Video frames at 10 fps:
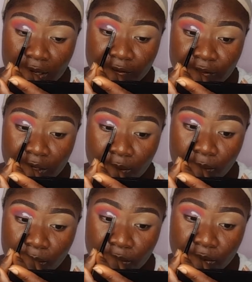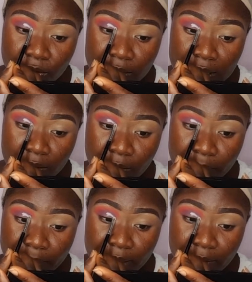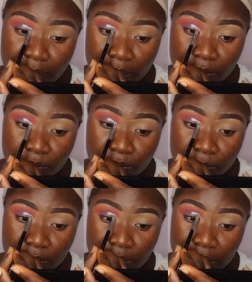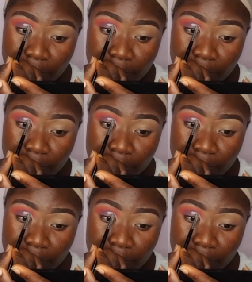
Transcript: afterward you start going around to the